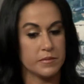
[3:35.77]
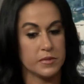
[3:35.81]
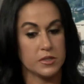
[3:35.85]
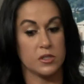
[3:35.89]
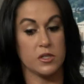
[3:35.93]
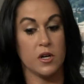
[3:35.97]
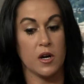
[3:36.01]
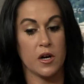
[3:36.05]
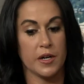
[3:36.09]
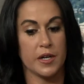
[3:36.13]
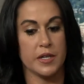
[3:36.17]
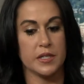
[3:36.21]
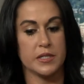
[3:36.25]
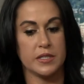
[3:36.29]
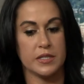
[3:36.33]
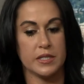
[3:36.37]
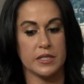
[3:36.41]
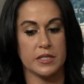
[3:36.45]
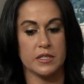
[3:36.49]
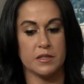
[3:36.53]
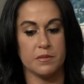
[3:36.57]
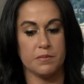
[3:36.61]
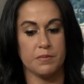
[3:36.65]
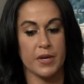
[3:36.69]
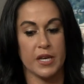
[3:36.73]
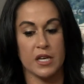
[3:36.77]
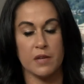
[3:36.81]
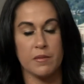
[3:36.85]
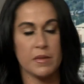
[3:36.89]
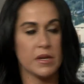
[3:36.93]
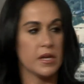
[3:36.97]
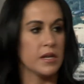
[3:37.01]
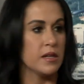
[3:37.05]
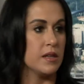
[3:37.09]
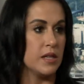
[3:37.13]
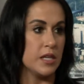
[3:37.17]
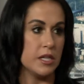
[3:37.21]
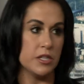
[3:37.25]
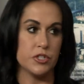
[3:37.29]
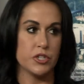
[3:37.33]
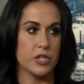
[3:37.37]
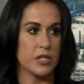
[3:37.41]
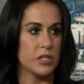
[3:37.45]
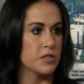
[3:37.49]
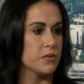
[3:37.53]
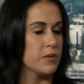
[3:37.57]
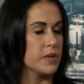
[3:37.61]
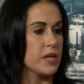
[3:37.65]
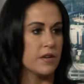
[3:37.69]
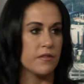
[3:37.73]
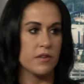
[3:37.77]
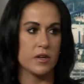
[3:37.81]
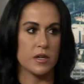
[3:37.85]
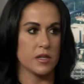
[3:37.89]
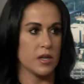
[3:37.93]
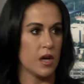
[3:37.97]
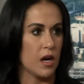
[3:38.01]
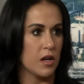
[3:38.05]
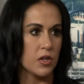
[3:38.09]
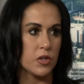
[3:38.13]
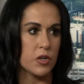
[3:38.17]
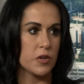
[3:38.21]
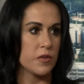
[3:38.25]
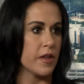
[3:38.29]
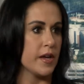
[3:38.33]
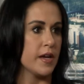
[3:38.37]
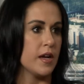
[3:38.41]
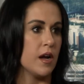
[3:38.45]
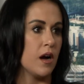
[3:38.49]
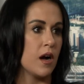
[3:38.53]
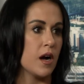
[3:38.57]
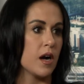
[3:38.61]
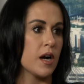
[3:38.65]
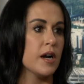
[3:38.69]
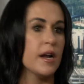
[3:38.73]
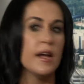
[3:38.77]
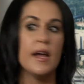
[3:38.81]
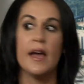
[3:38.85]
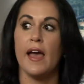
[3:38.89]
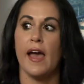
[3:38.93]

targets these pigmented lesions, whatever color they are,